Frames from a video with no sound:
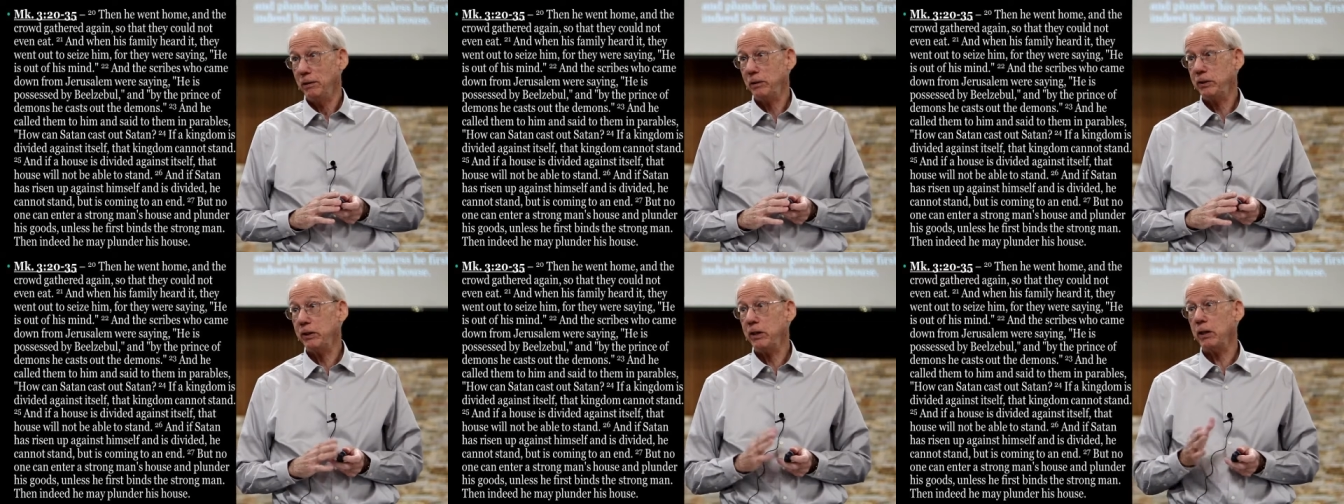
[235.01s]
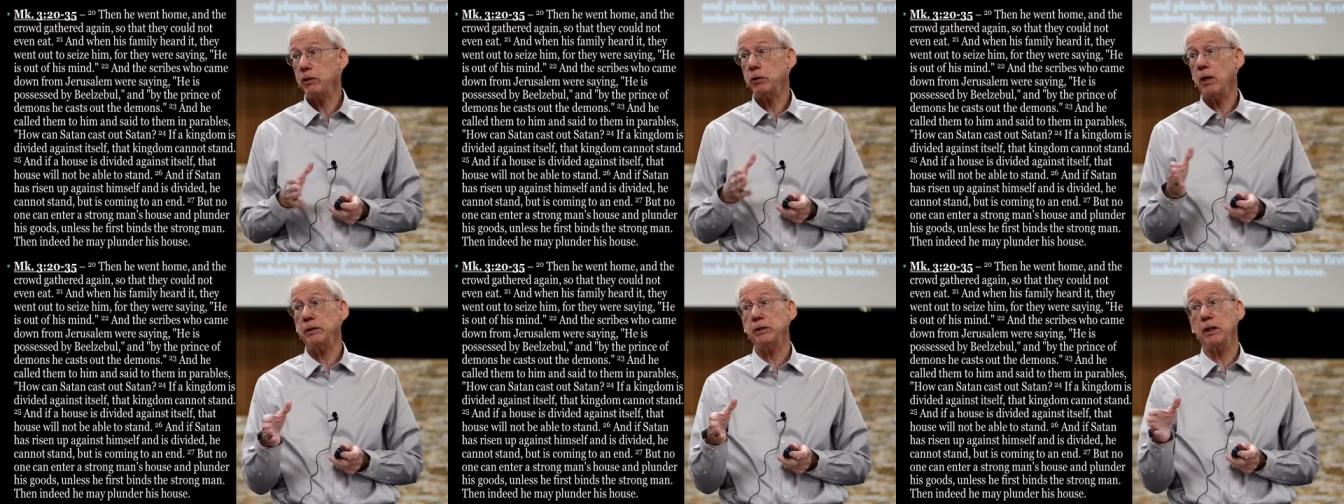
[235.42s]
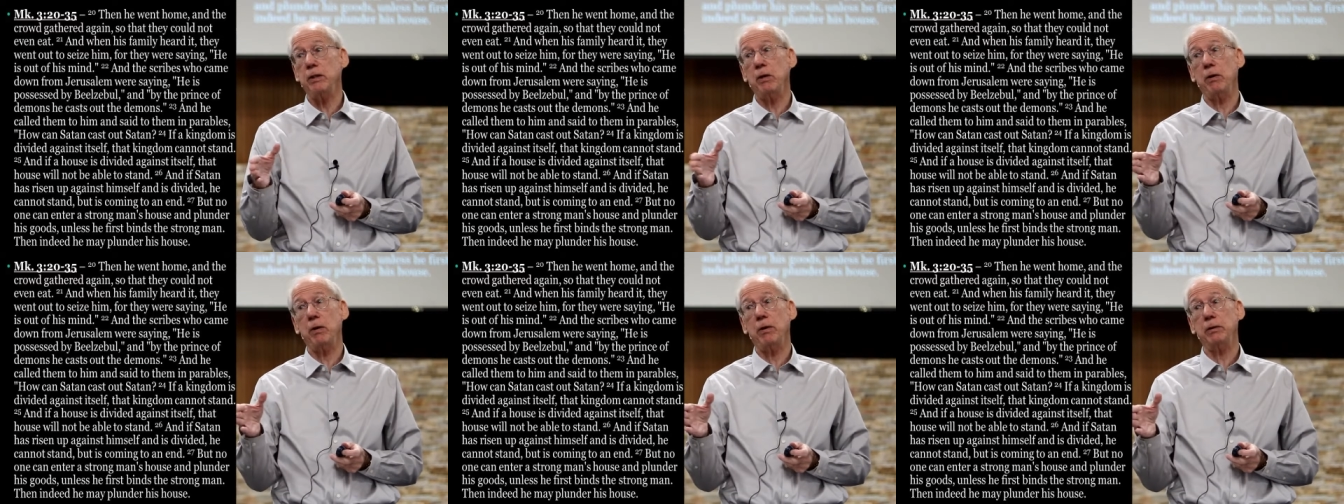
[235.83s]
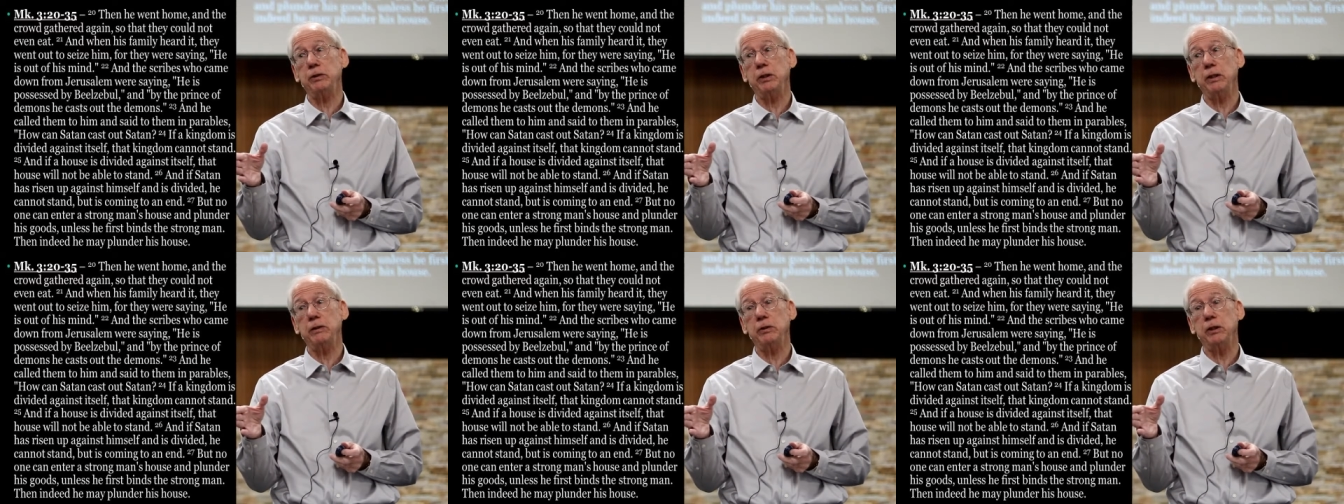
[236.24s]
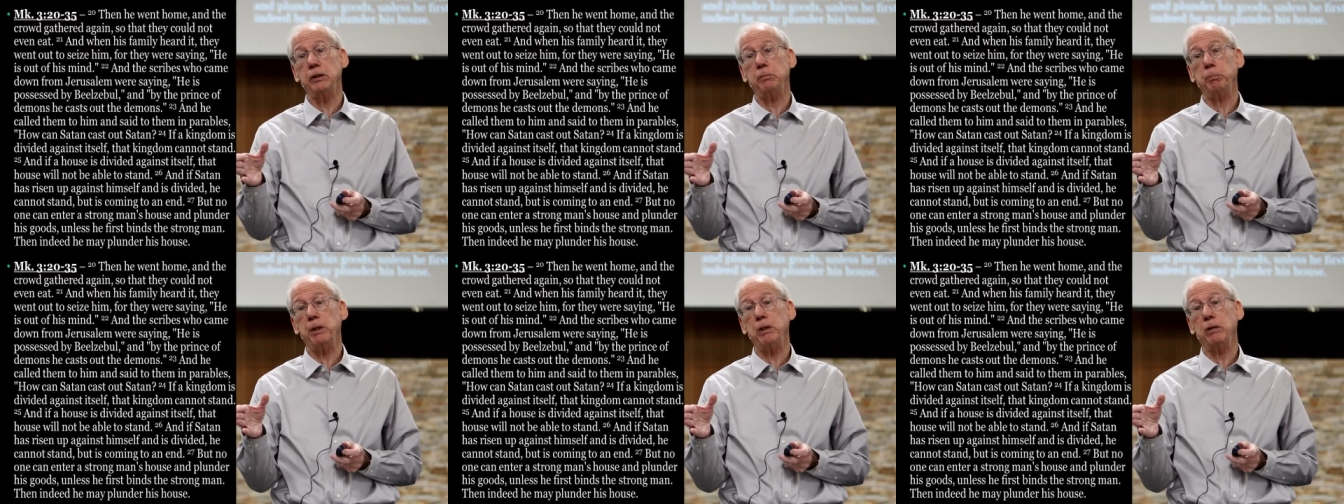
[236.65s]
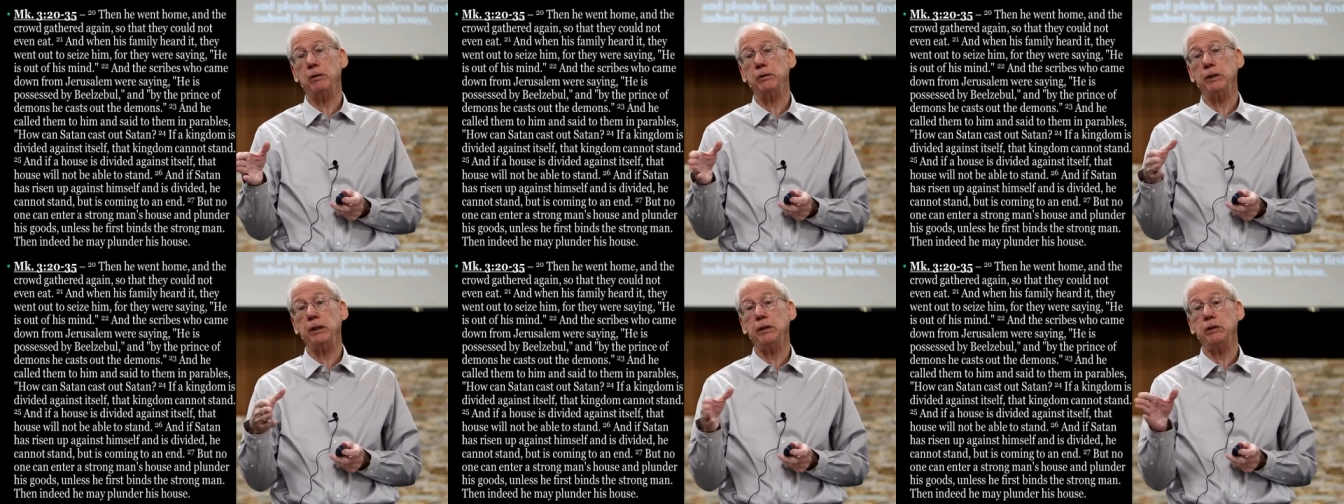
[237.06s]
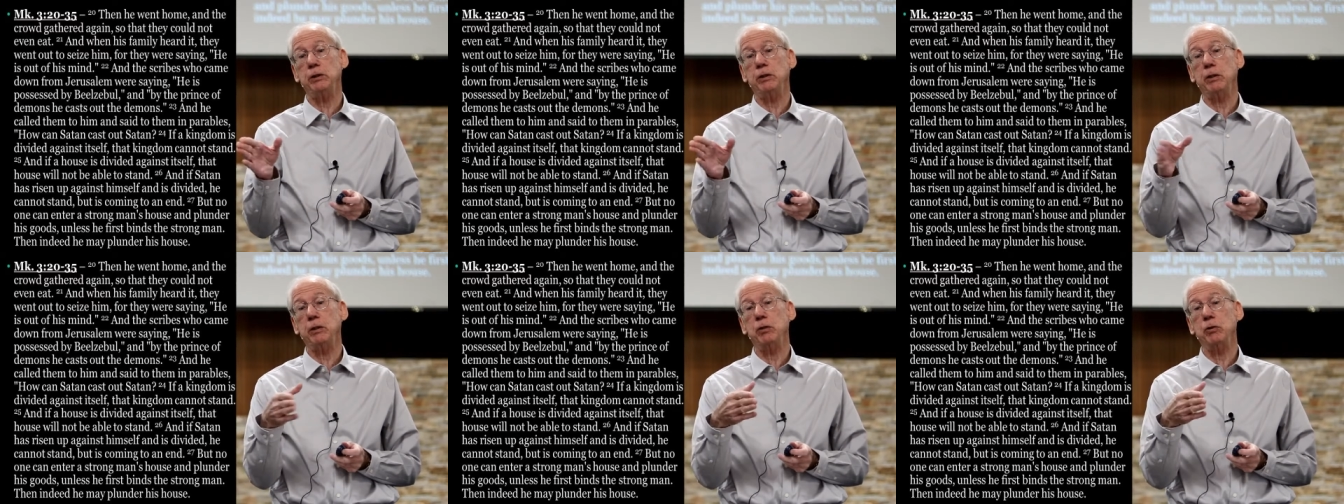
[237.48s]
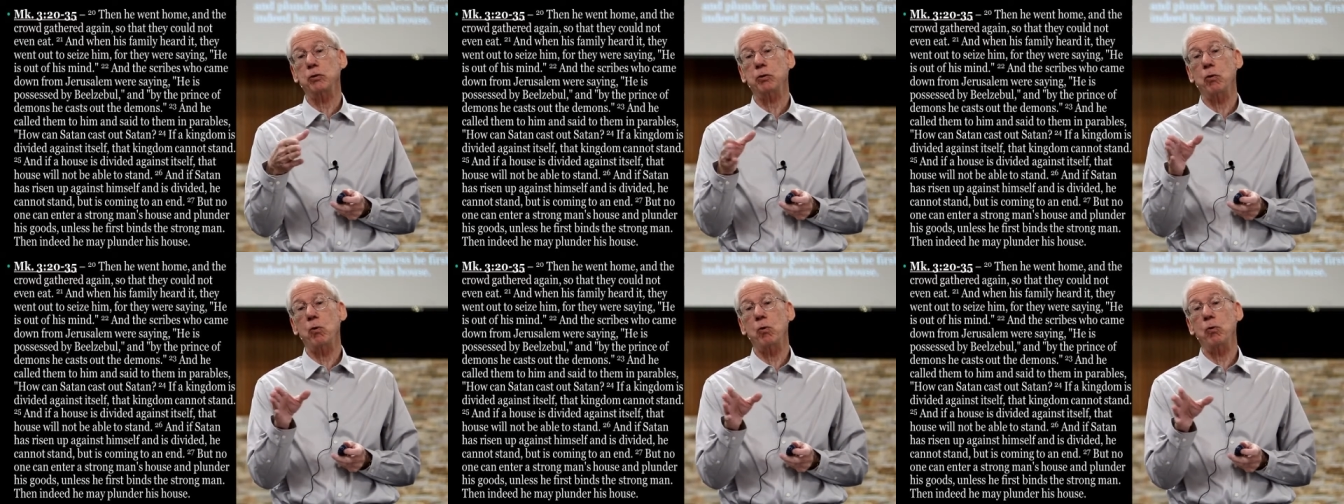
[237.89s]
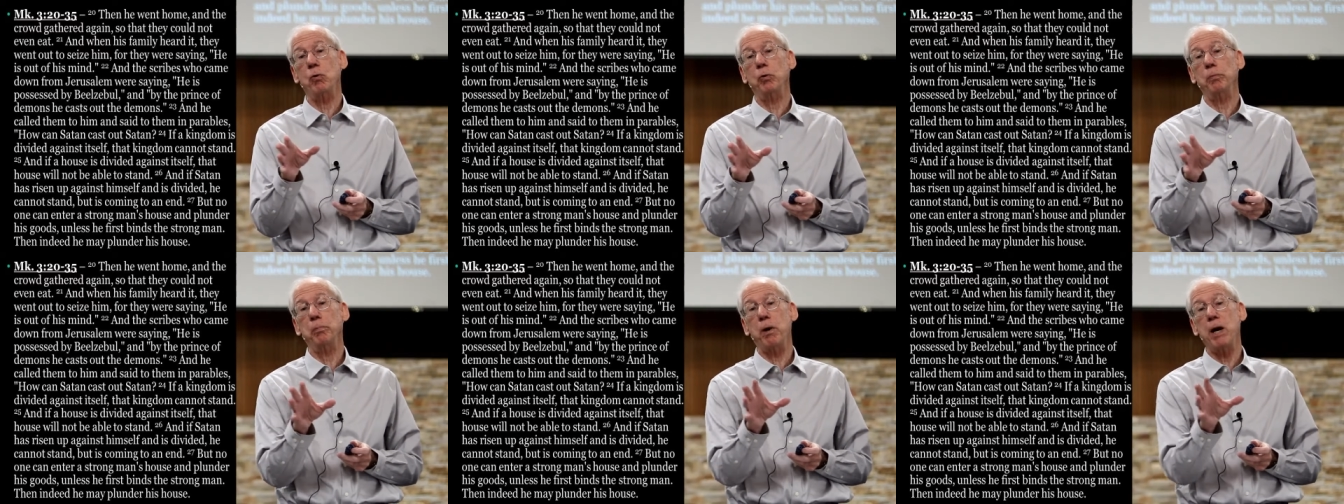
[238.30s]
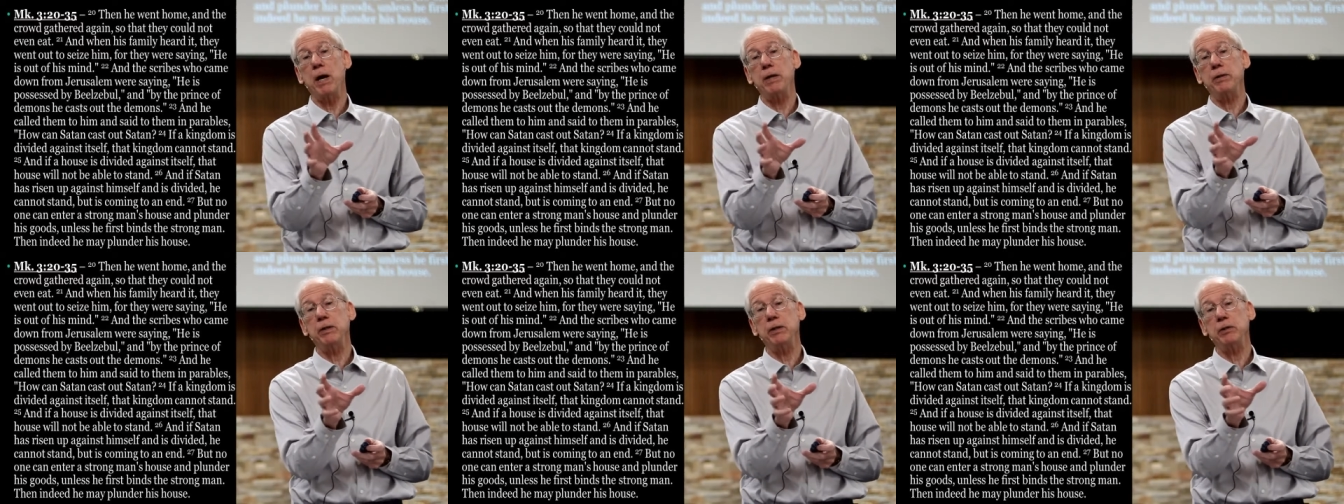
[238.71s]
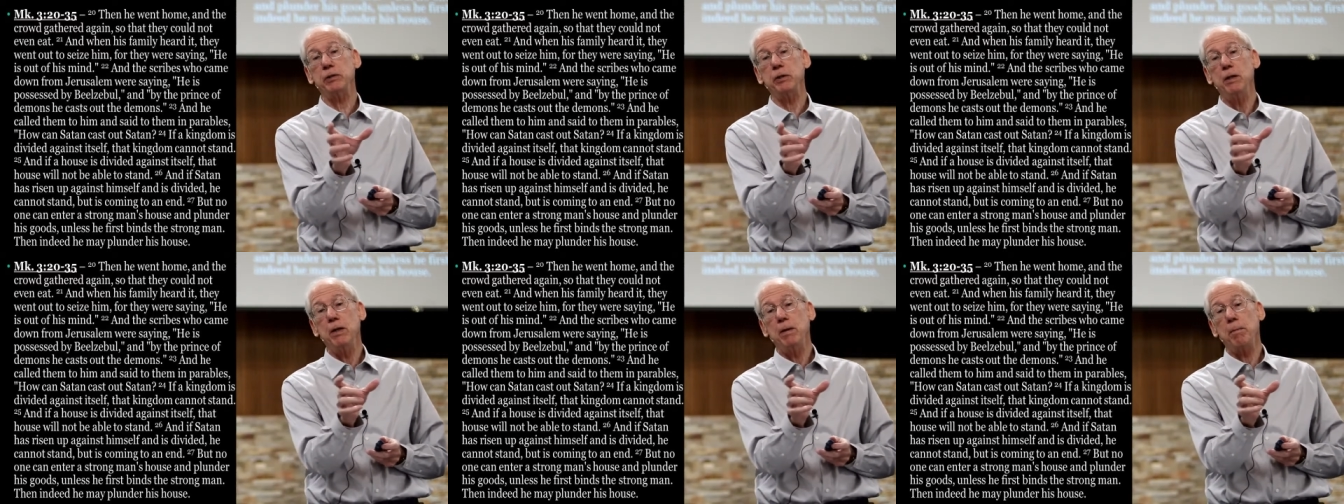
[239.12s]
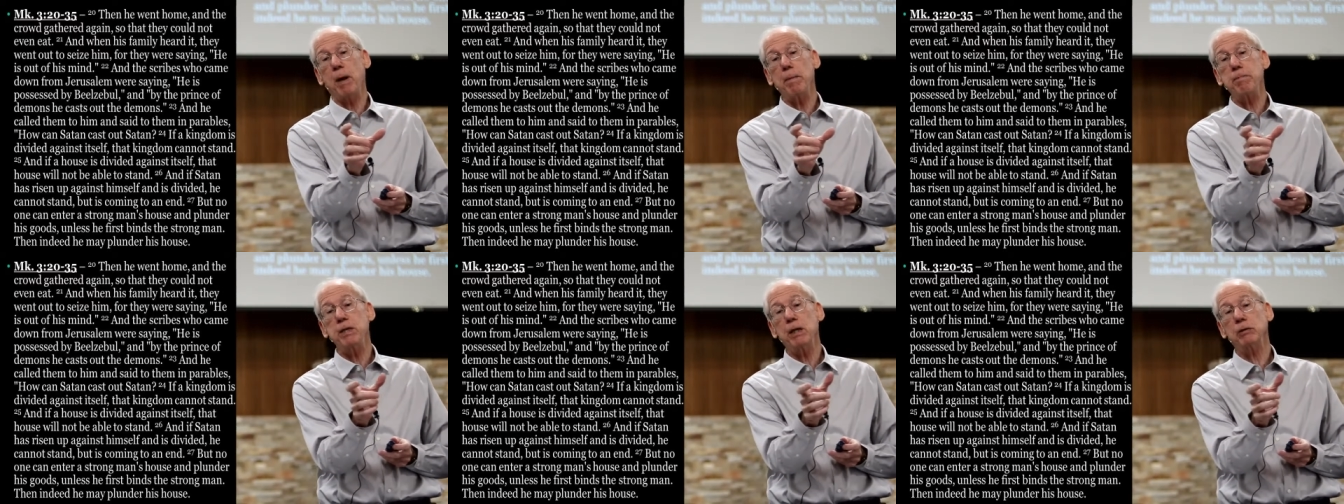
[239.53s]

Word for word: You see, they're trying to say, no, no, no, see, it's just because he's controlled by this, by